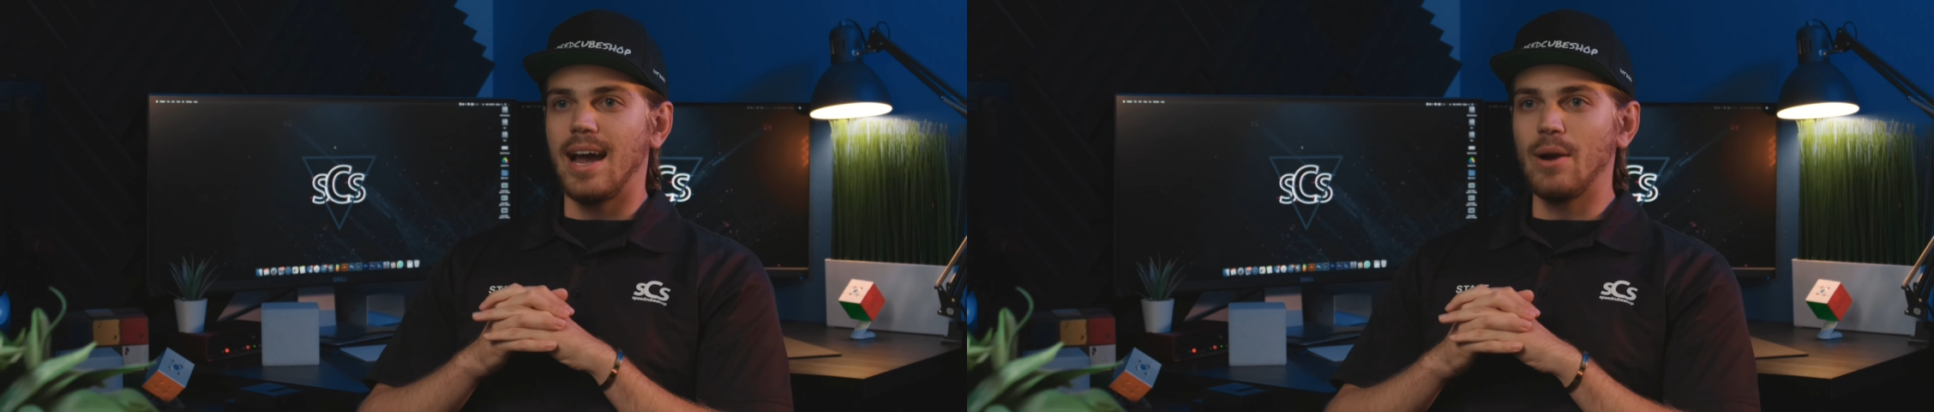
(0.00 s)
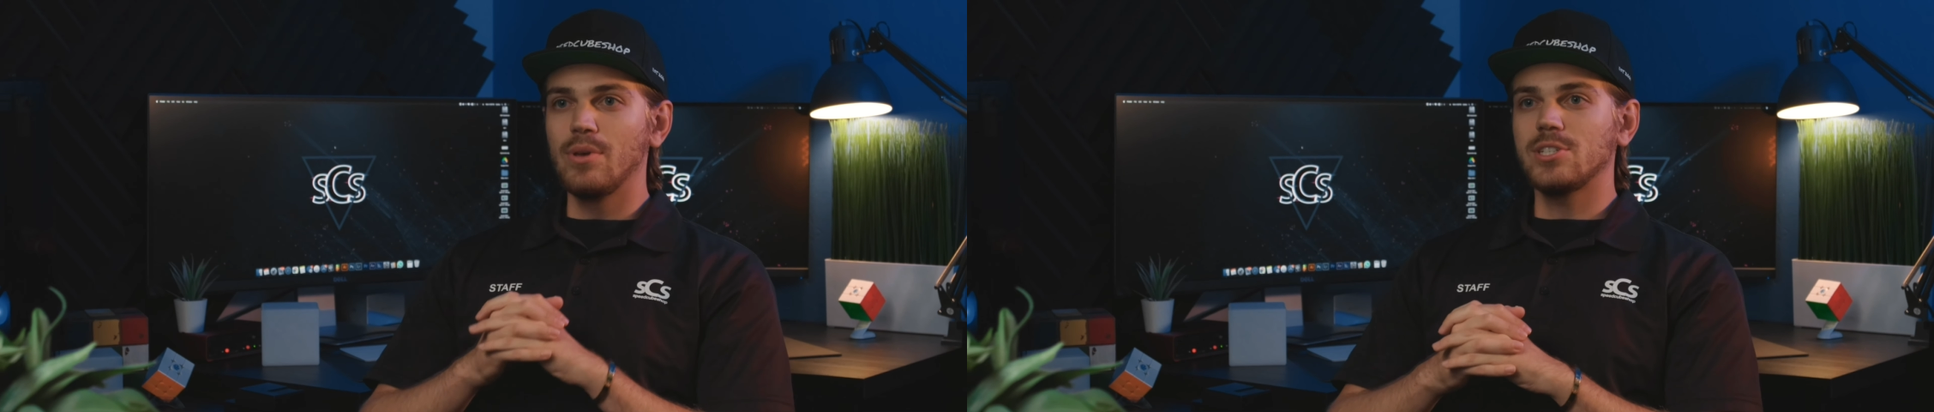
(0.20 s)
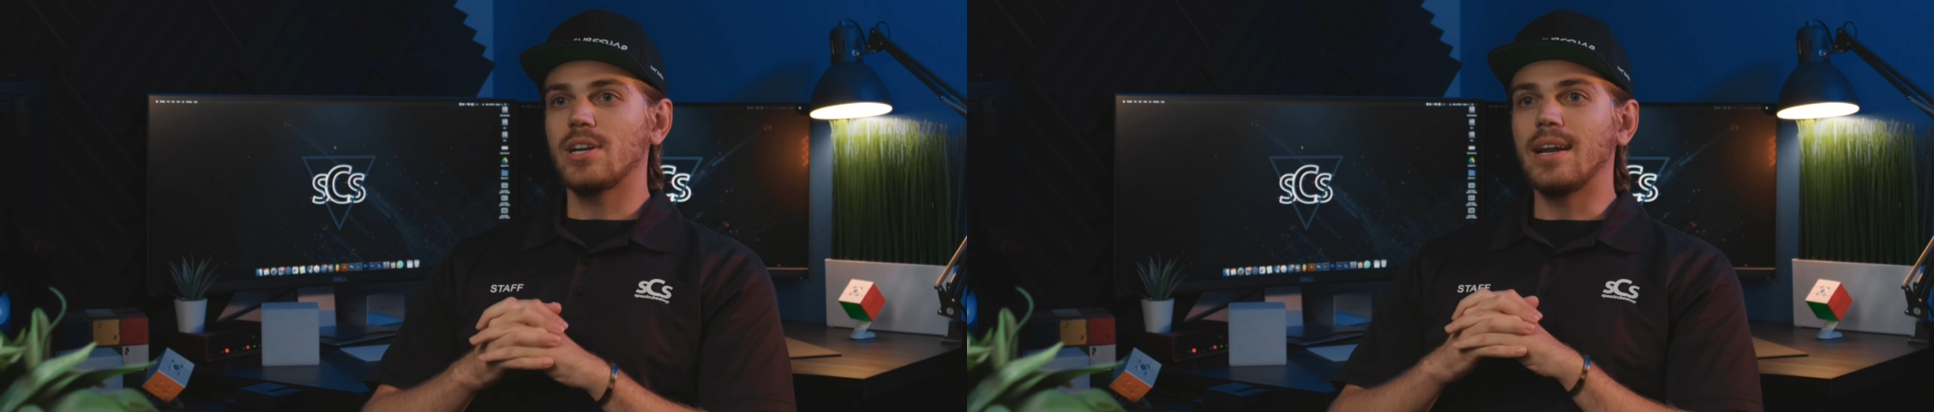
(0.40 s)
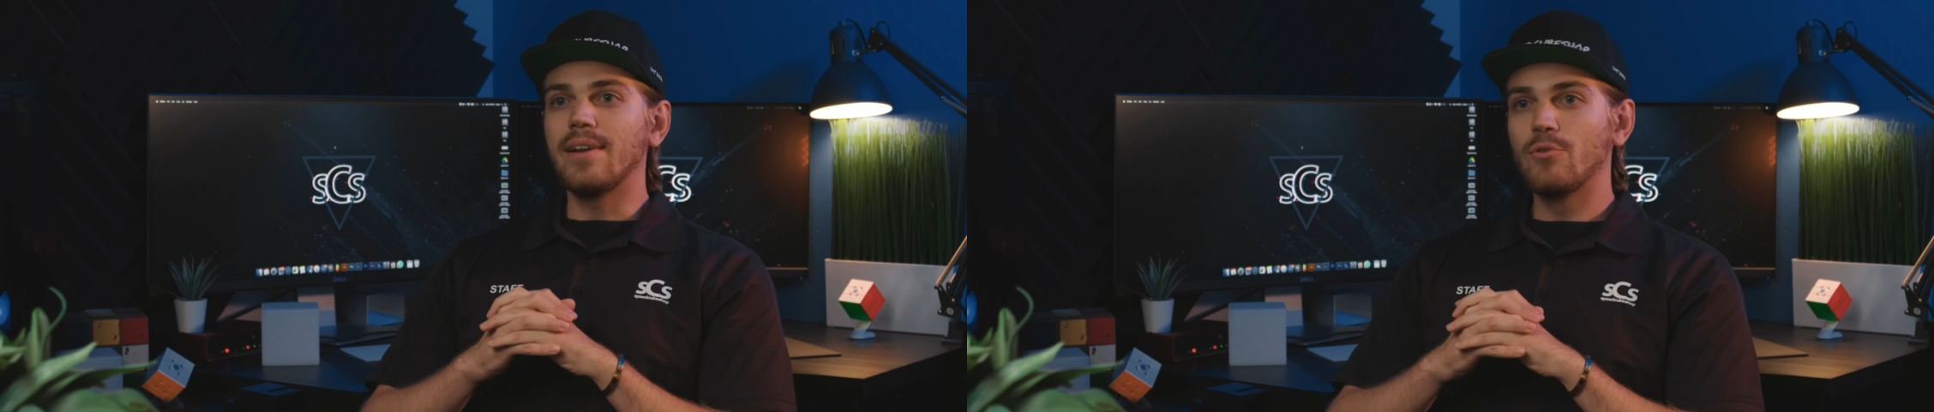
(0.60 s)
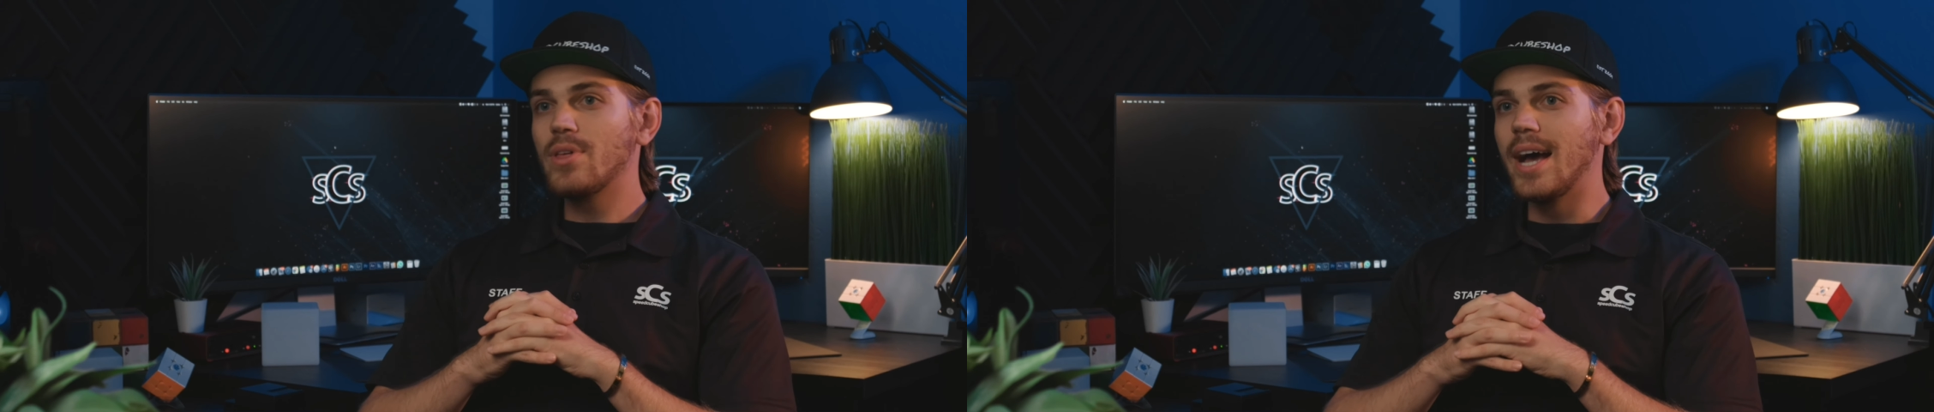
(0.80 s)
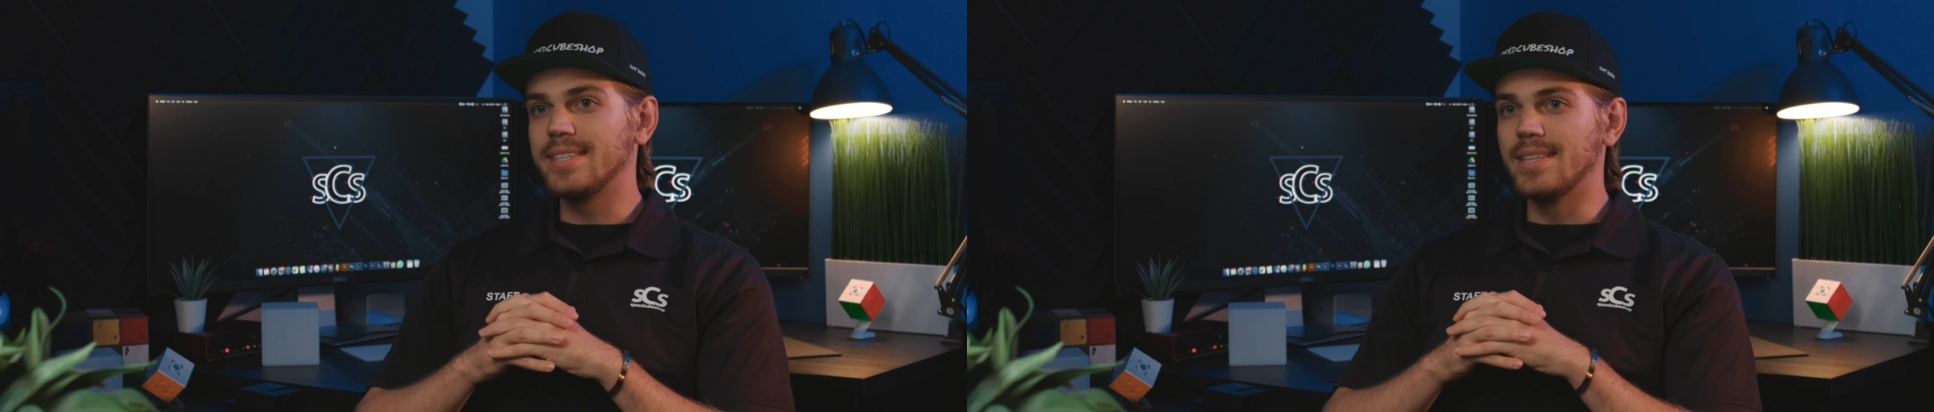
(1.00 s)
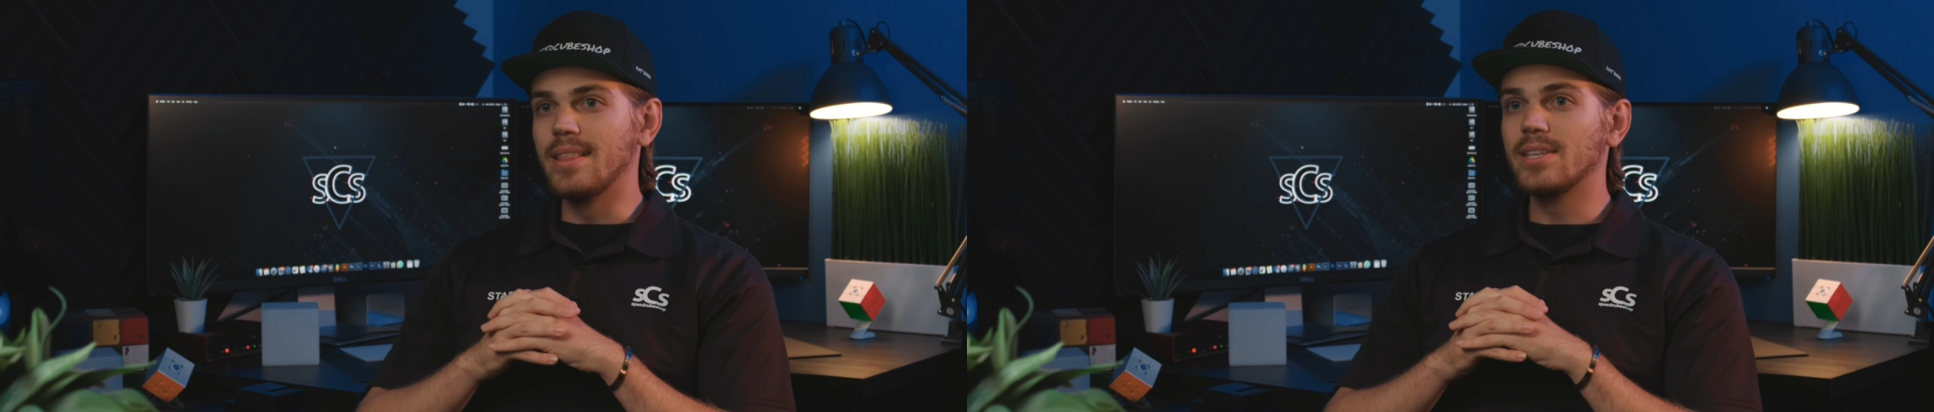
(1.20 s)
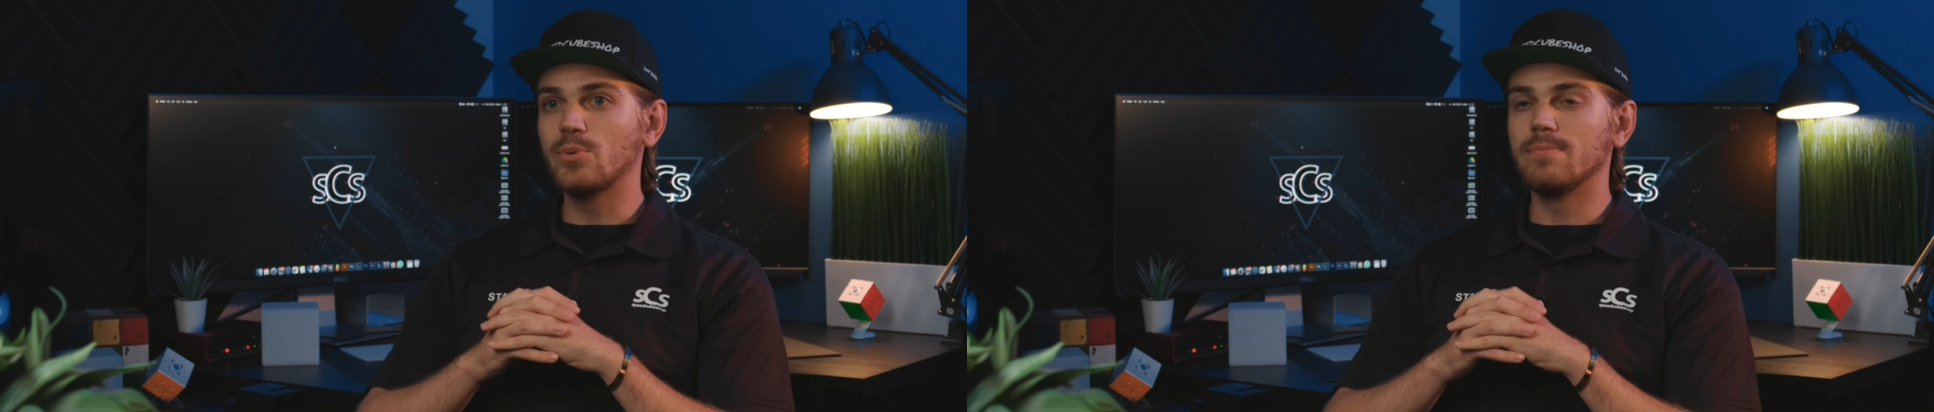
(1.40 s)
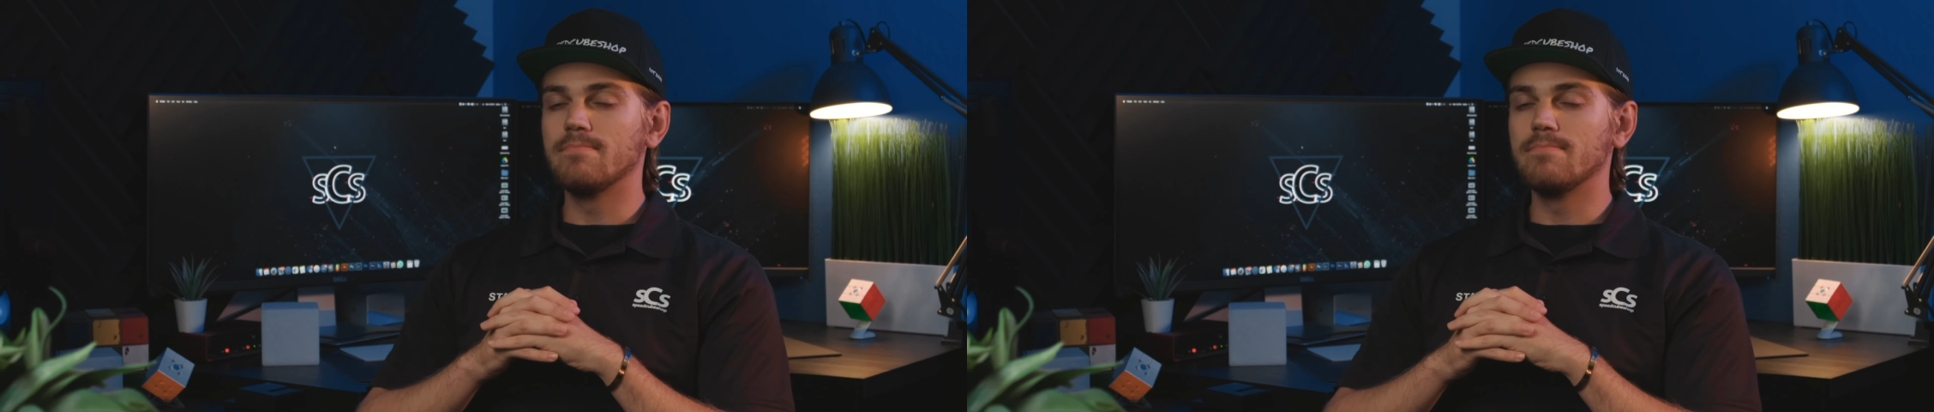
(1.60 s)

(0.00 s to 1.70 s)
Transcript: I really started kind of realizing that this was